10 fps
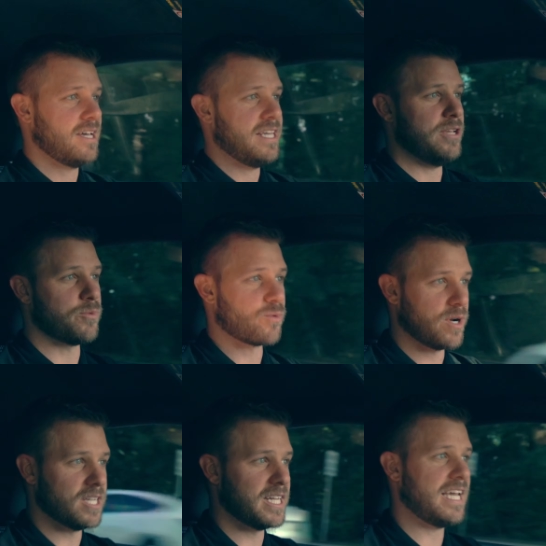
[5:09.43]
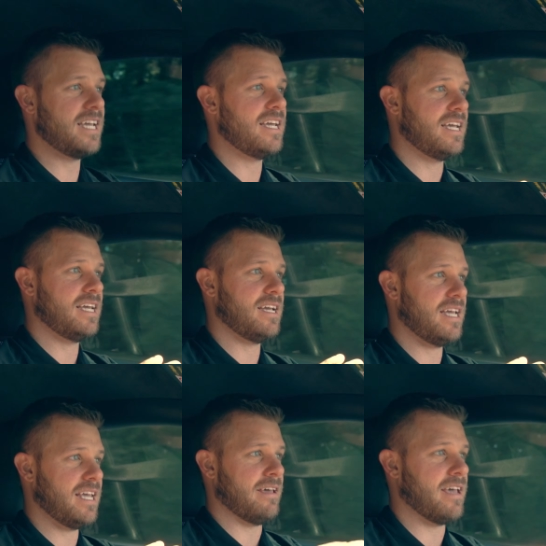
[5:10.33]
you really,
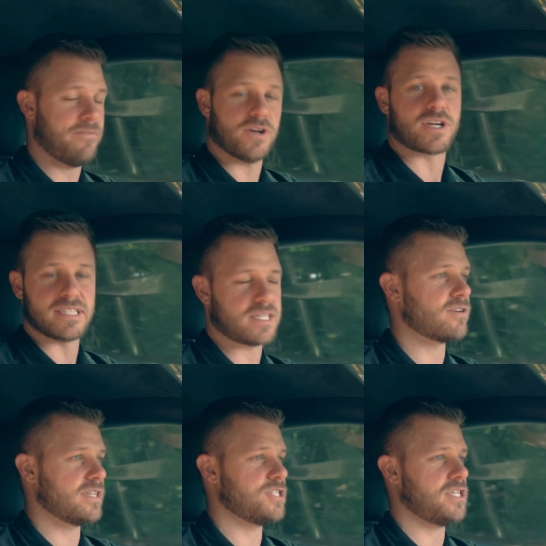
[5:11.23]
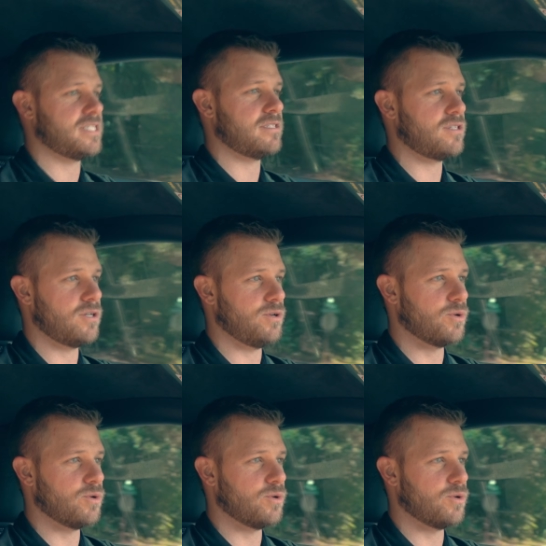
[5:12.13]
if you're considering the GT2,